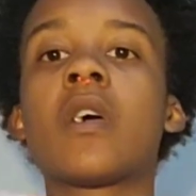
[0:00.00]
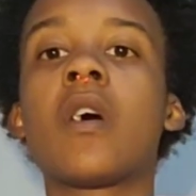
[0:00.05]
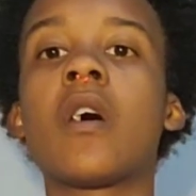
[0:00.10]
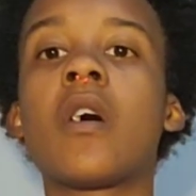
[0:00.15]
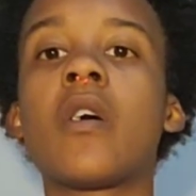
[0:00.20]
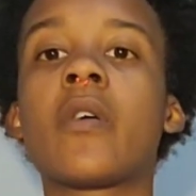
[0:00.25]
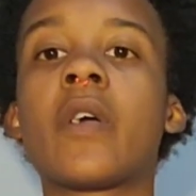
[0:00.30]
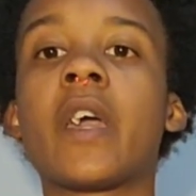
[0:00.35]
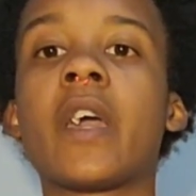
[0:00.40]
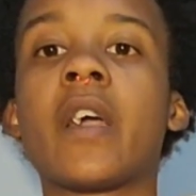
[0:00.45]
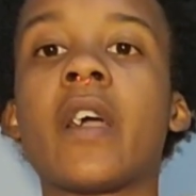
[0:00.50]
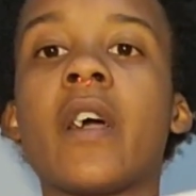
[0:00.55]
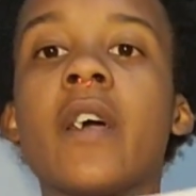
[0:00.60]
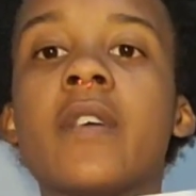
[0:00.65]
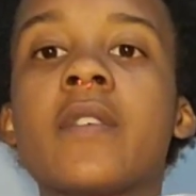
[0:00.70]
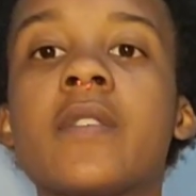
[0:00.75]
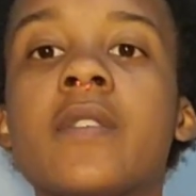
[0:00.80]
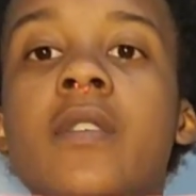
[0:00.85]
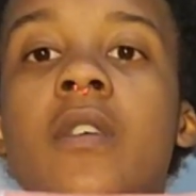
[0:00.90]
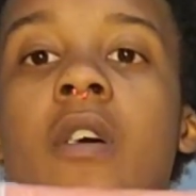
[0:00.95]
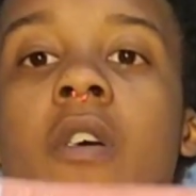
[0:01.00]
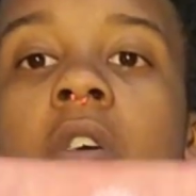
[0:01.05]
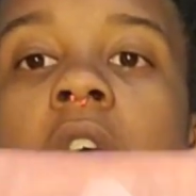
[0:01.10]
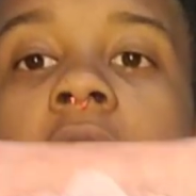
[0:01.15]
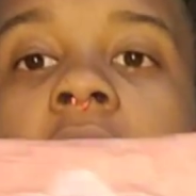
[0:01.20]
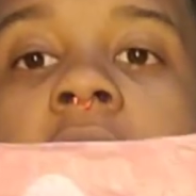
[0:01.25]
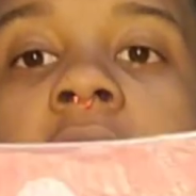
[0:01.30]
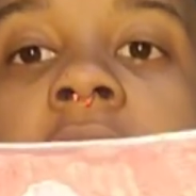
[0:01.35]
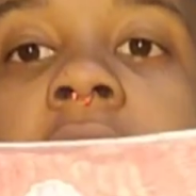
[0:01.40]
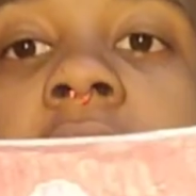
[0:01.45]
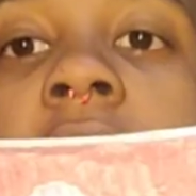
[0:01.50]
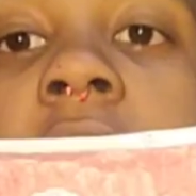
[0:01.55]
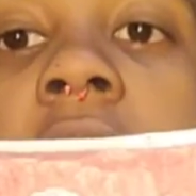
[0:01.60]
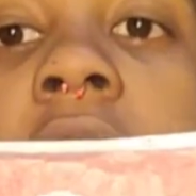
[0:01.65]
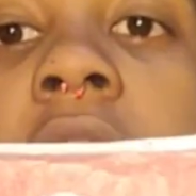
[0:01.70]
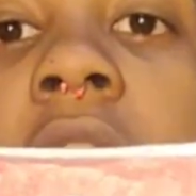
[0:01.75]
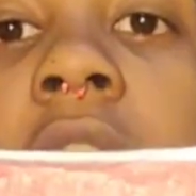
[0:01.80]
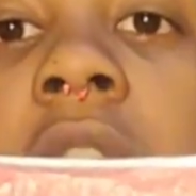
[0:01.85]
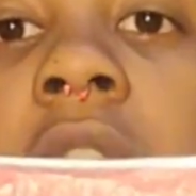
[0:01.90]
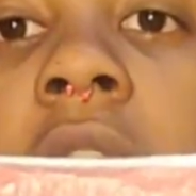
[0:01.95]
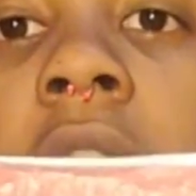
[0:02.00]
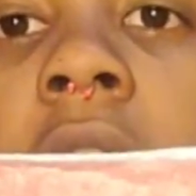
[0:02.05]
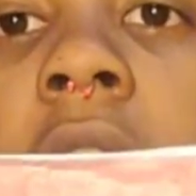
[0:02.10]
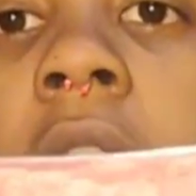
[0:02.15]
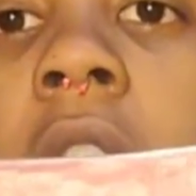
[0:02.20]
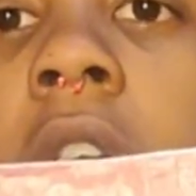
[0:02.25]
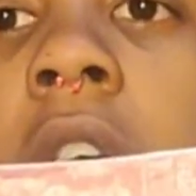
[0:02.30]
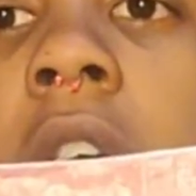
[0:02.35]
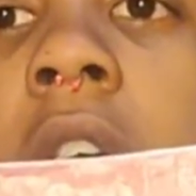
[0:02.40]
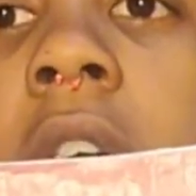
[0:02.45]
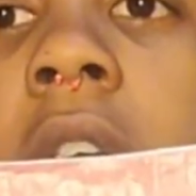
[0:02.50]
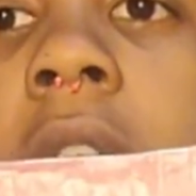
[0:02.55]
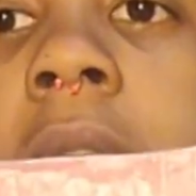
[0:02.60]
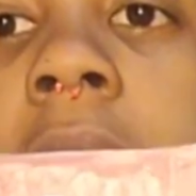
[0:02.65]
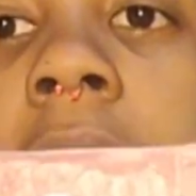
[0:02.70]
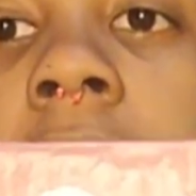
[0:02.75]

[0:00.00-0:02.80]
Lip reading: Okay guys, all the extenders are on.